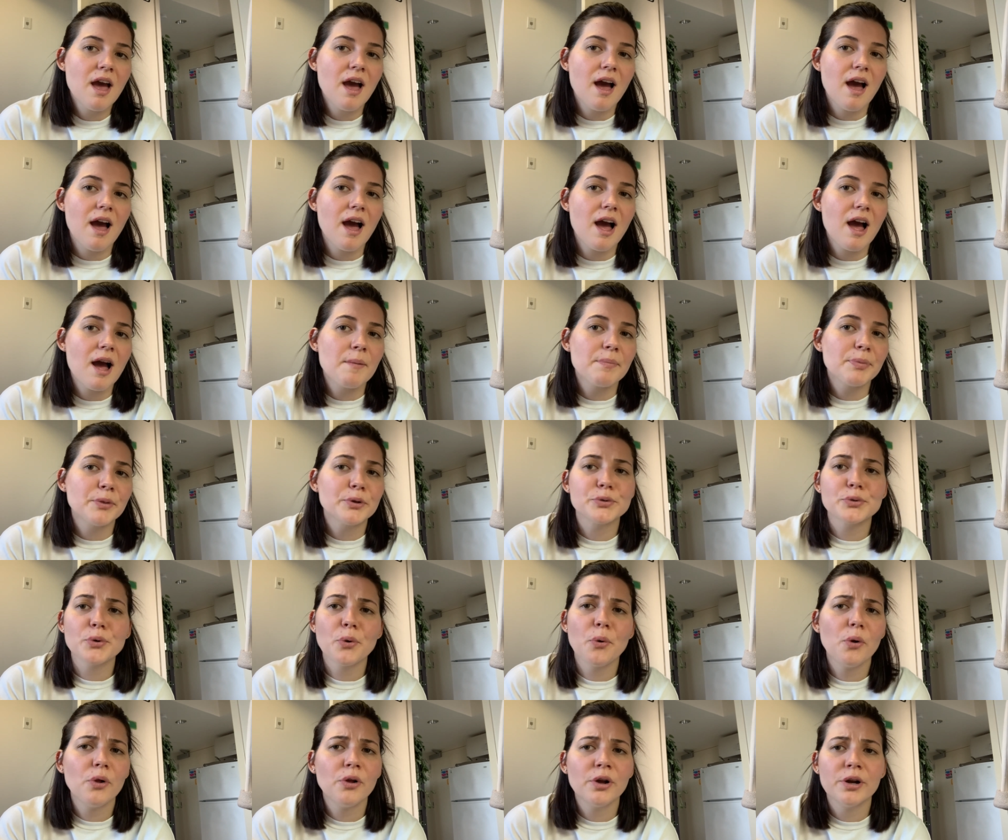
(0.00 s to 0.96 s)
Um, there's a
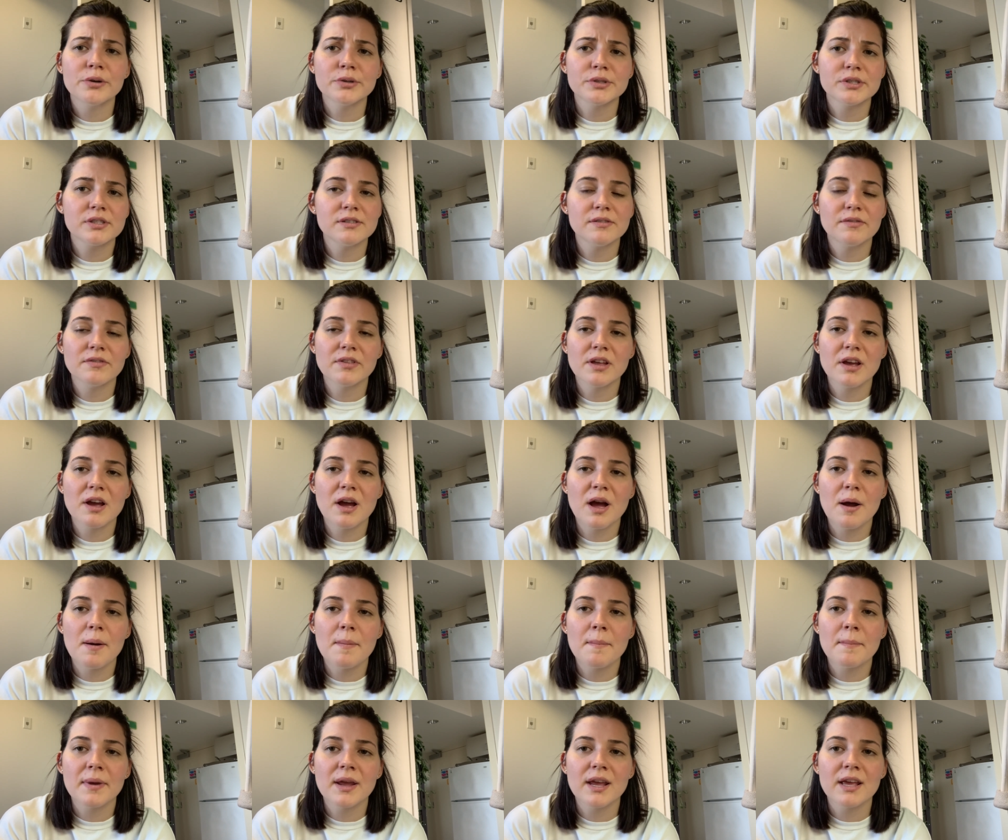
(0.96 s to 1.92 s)
whole host of
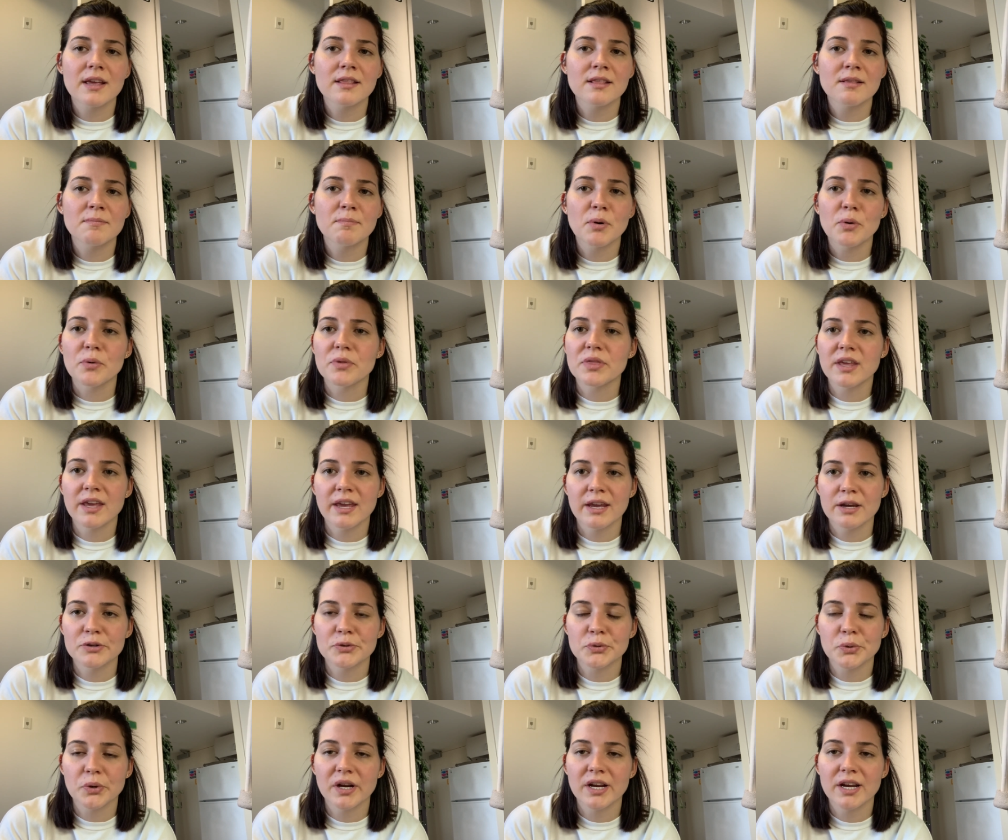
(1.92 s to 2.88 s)
them in both the
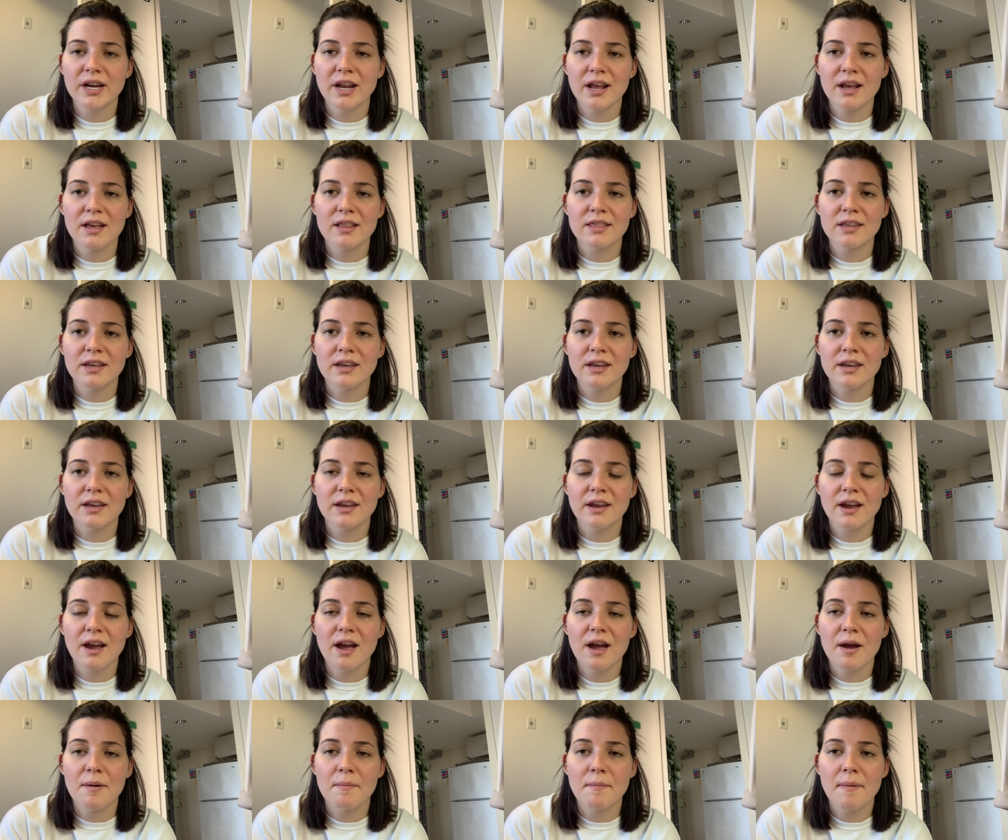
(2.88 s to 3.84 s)
Android and the
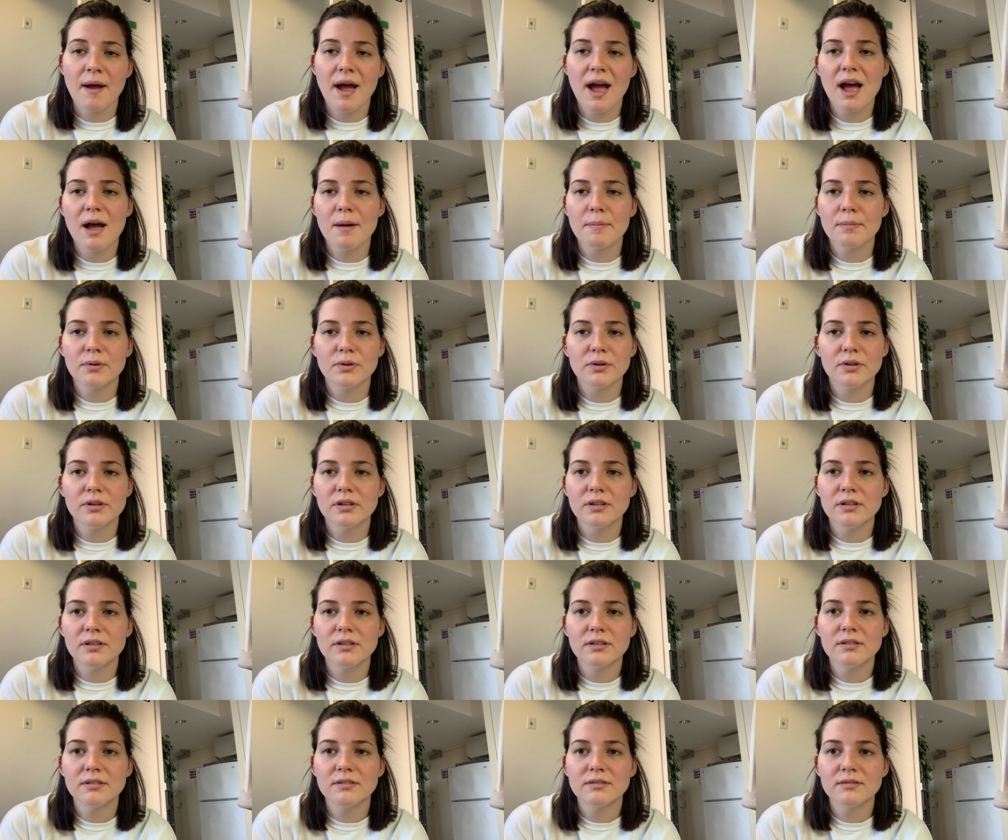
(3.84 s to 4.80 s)
um,
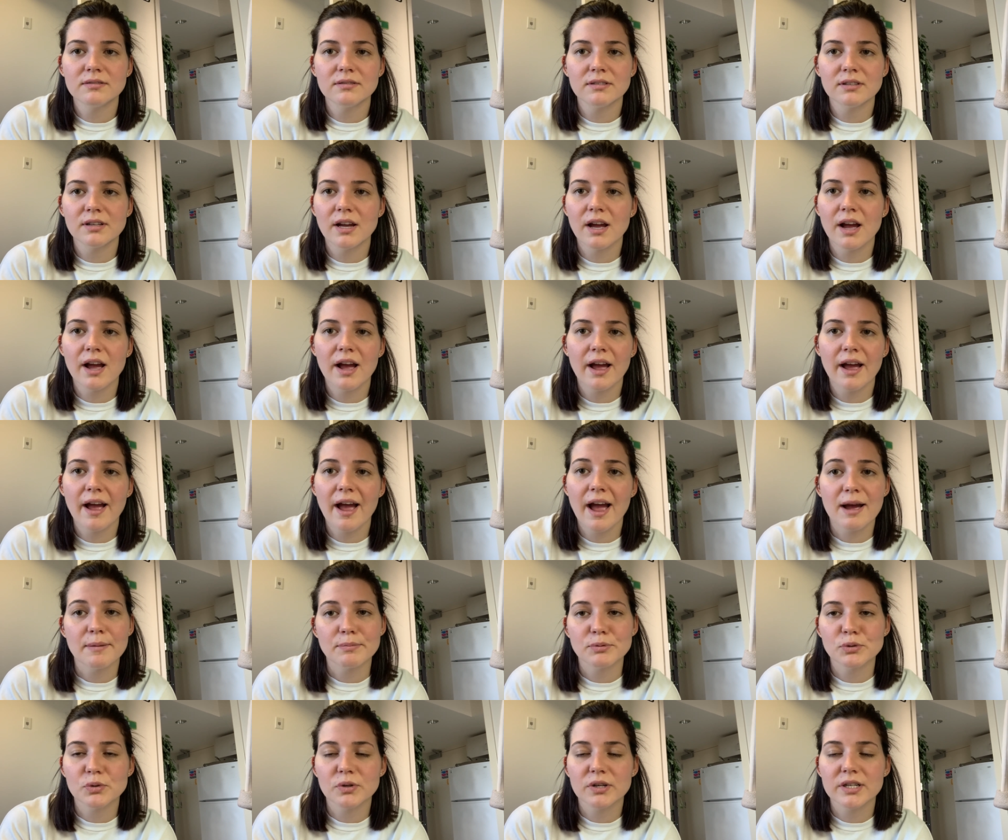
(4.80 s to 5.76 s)
Apple uh,
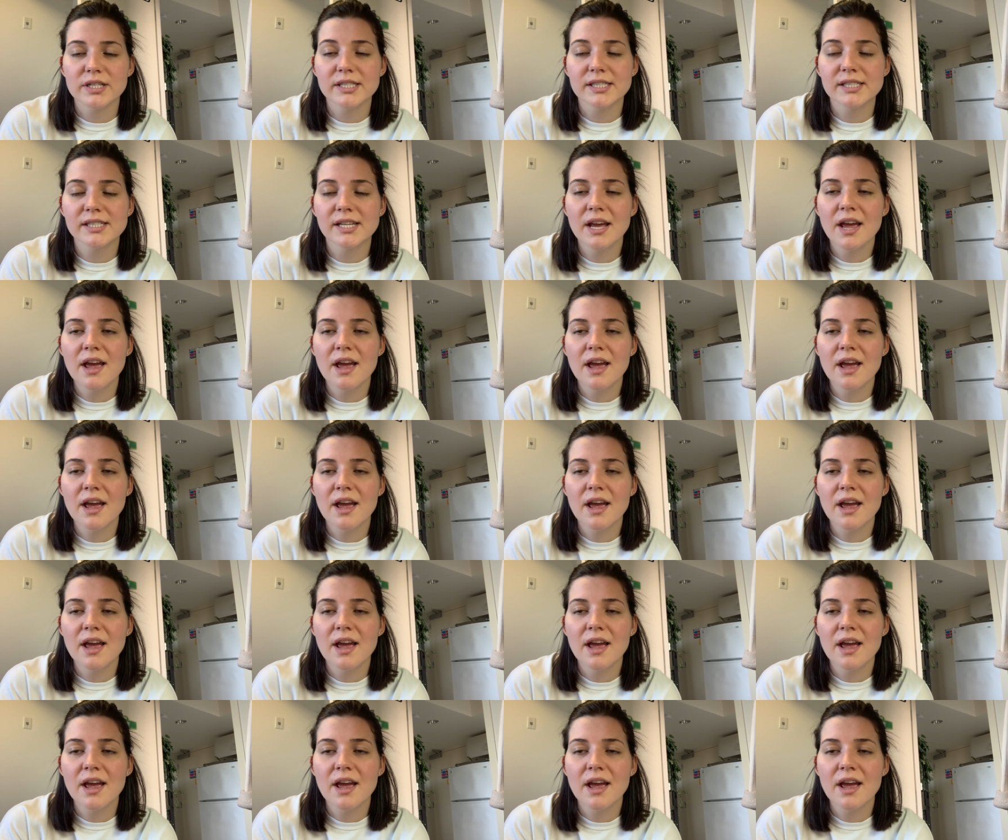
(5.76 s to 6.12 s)
app stores.